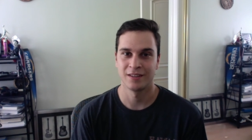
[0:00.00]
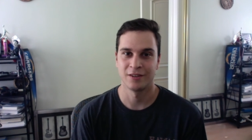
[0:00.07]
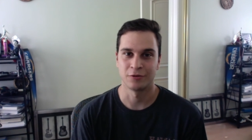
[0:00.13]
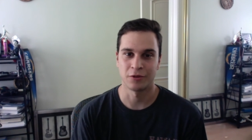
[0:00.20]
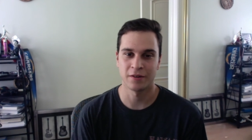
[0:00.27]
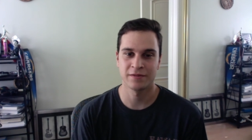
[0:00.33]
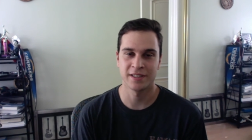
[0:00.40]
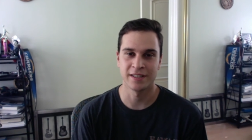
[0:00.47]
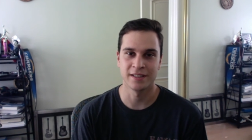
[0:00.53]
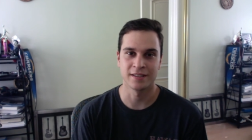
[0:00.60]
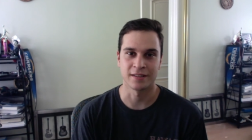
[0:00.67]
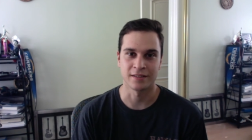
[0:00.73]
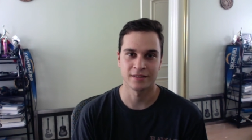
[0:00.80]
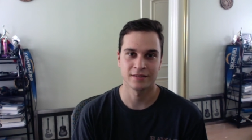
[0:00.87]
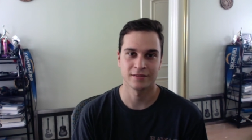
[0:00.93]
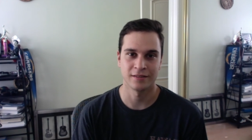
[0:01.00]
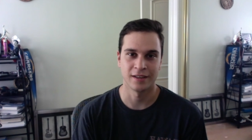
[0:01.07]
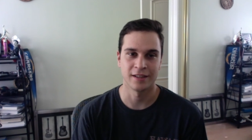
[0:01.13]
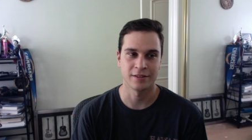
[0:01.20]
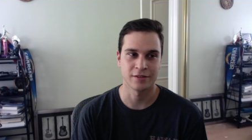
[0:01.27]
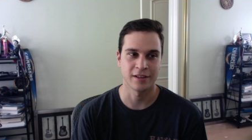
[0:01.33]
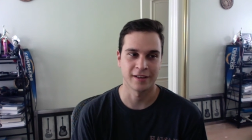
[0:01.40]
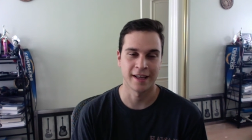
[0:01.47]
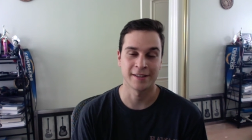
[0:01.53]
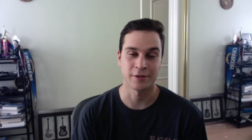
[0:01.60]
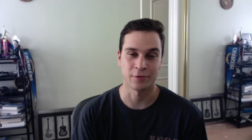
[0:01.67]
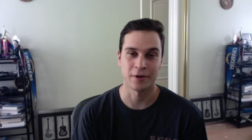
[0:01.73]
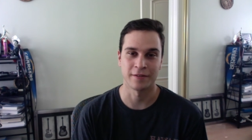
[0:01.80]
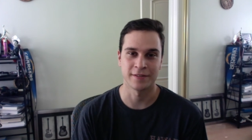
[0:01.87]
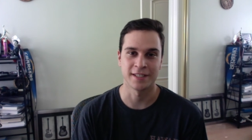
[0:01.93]
Rough season. That's that's a
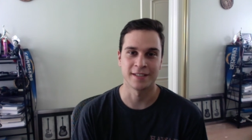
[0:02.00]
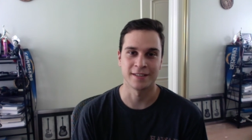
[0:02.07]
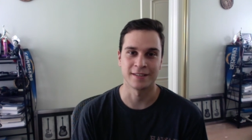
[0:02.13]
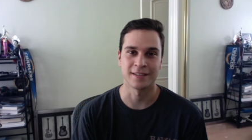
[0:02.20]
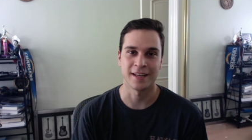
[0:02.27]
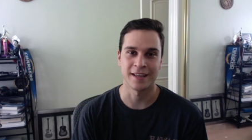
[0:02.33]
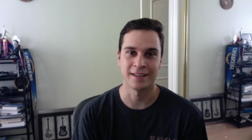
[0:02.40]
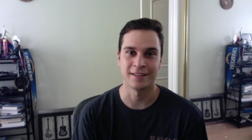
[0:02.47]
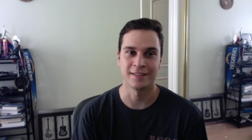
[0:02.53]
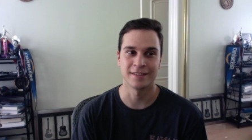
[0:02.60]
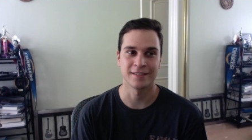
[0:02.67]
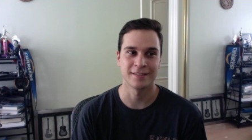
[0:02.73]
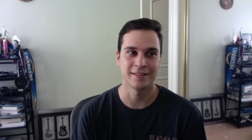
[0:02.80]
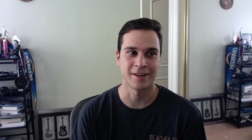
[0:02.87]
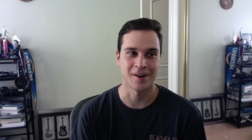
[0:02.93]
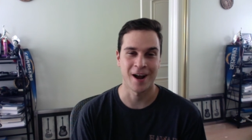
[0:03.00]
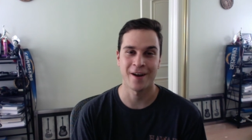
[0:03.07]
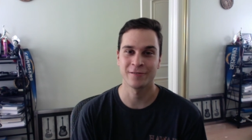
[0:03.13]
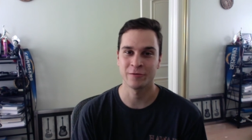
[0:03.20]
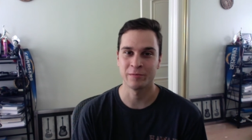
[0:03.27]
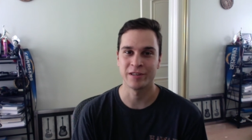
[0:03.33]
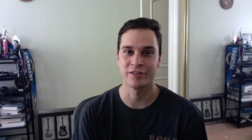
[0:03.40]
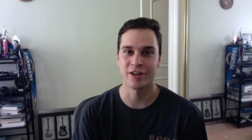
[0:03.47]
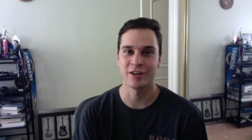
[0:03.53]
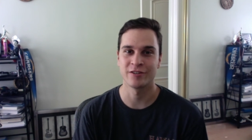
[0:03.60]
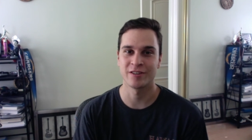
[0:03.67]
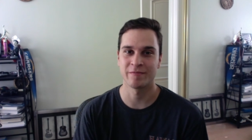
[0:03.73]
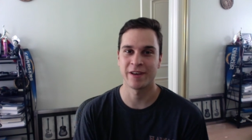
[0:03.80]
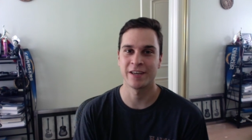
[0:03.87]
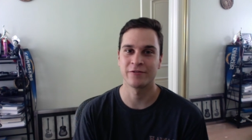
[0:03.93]
rough season, and there have to be
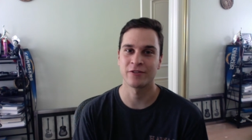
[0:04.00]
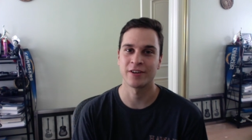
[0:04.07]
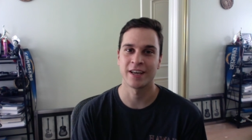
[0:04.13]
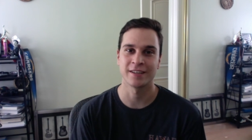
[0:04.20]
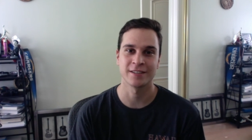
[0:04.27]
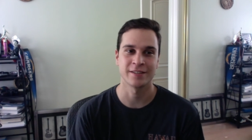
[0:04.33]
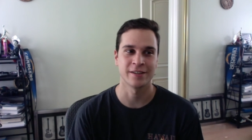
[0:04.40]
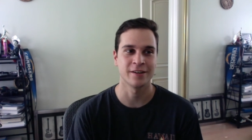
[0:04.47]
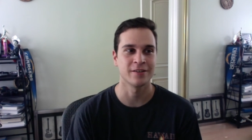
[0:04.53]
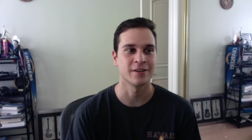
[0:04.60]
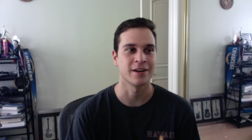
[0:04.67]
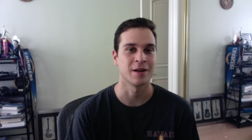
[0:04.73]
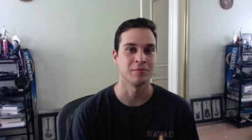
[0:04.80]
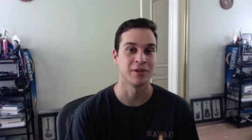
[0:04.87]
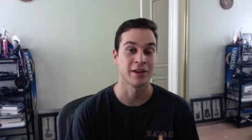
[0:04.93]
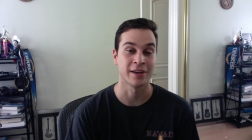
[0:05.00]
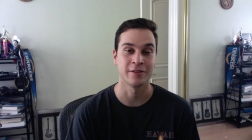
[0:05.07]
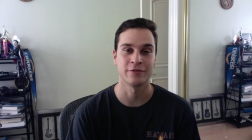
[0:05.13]
changes made for next year. And I'm looking